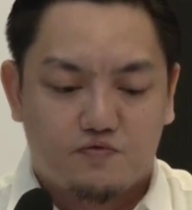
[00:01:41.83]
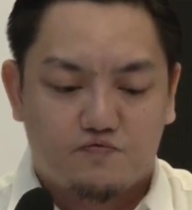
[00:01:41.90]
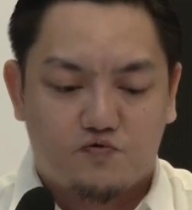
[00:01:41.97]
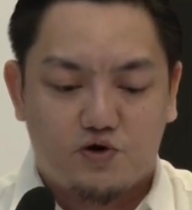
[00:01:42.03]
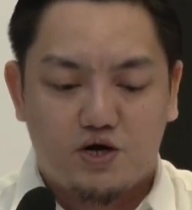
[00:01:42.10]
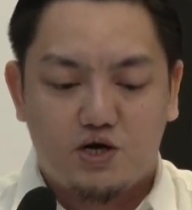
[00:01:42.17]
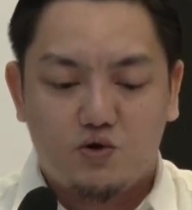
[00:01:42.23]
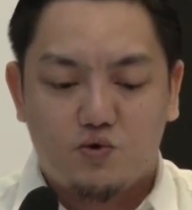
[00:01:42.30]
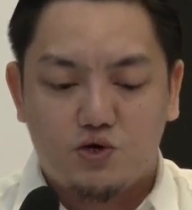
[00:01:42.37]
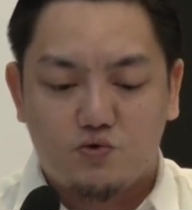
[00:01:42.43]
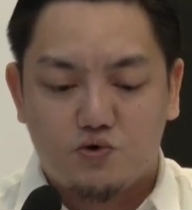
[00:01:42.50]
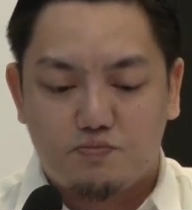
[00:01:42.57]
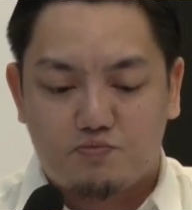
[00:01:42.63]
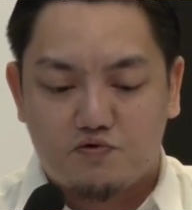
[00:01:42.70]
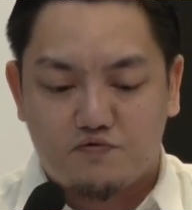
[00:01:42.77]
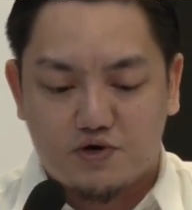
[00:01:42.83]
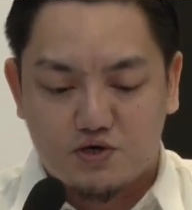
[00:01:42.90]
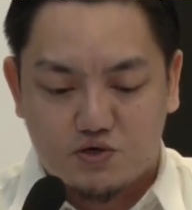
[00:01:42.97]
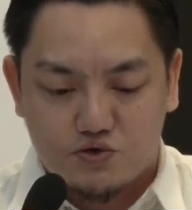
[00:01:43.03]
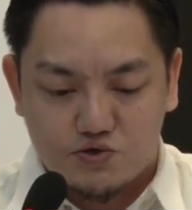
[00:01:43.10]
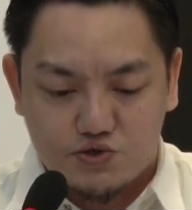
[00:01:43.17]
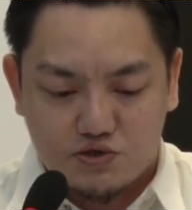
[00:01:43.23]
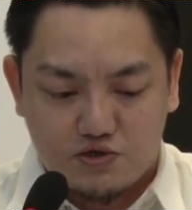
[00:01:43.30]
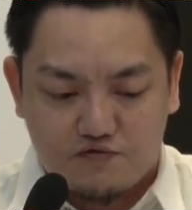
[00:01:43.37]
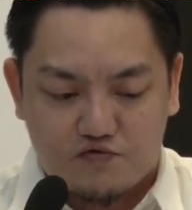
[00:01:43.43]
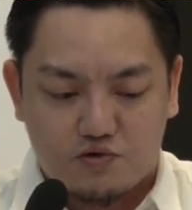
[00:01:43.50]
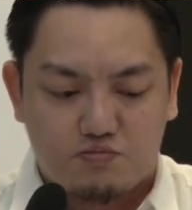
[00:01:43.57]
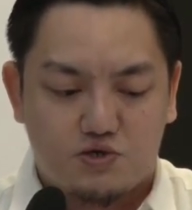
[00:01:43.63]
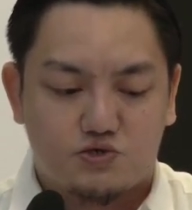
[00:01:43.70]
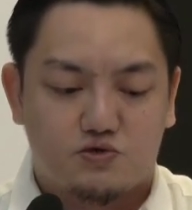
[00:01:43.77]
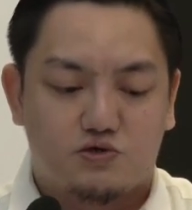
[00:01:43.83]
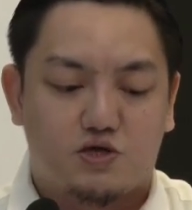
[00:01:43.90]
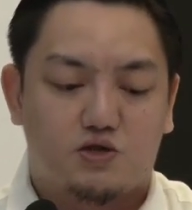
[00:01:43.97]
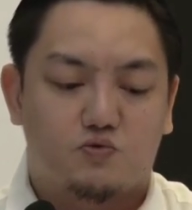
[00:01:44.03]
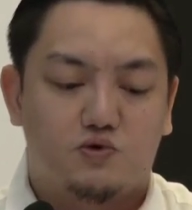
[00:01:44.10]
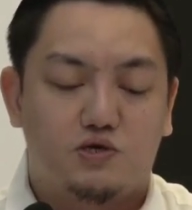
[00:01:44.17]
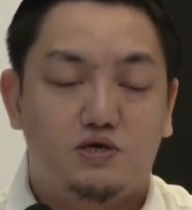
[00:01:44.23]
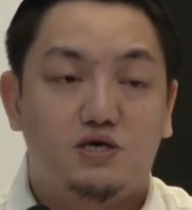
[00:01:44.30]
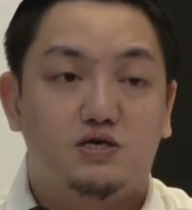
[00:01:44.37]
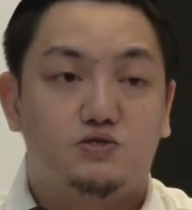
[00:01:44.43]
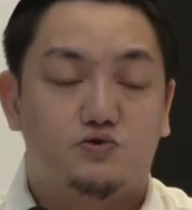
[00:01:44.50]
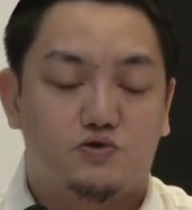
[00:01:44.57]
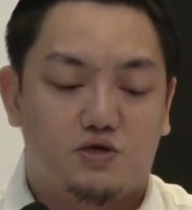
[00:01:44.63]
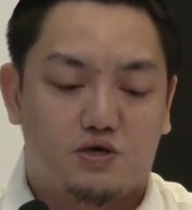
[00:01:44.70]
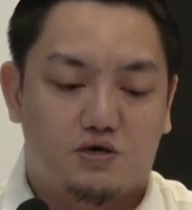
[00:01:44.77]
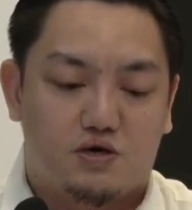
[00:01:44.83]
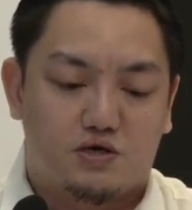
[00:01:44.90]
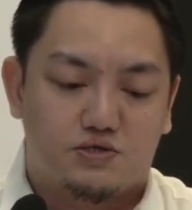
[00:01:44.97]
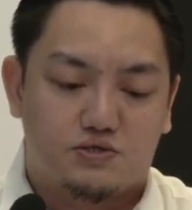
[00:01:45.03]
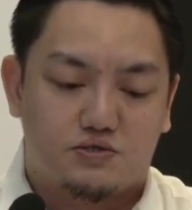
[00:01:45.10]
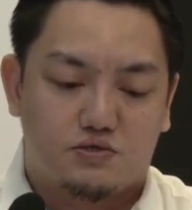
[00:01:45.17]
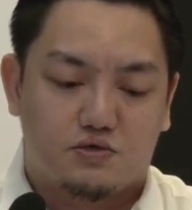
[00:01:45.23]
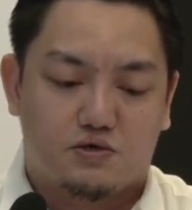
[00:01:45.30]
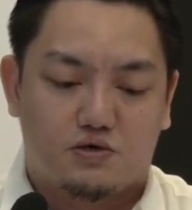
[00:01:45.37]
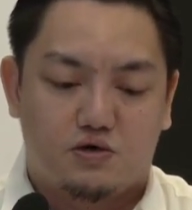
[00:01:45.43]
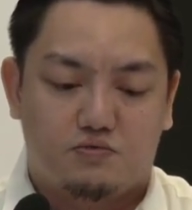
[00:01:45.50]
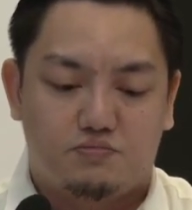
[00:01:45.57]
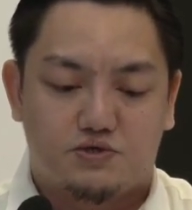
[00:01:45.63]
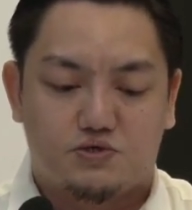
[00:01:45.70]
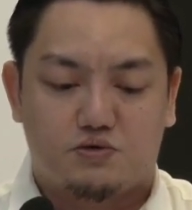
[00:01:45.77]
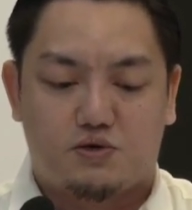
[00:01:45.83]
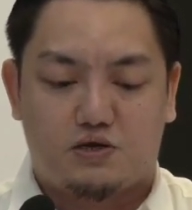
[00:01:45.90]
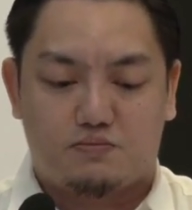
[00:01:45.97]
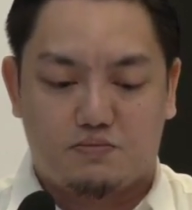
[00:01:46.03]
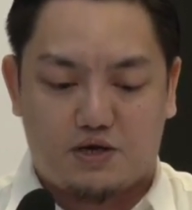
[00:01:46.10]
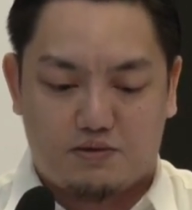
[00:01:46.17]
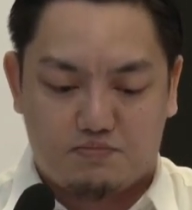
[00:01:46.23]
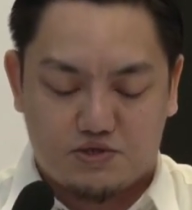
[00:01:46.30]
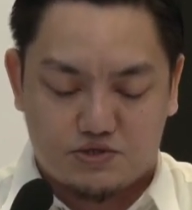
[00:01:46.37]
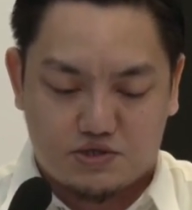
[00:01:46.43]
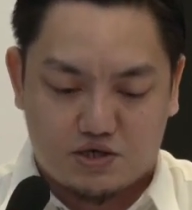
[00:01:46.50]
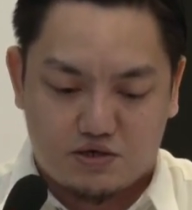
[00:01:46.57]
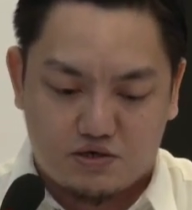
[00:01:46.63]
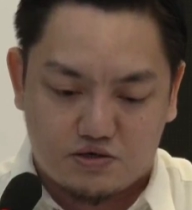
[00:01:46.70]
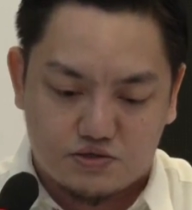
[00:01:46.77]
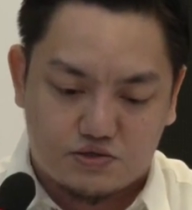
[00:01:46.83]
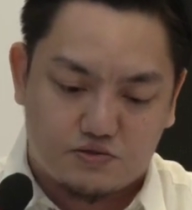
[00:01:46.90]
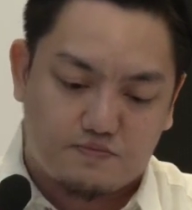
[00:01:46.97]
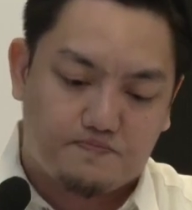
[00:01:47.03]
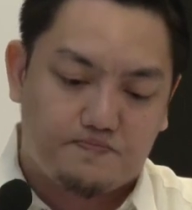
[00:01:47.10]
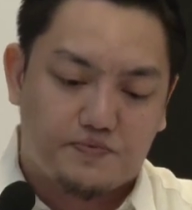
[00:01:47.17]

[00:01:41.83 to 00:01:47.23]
for anyone who would provide crucial information that would lead to the arrest of Mr. Lapid's killers.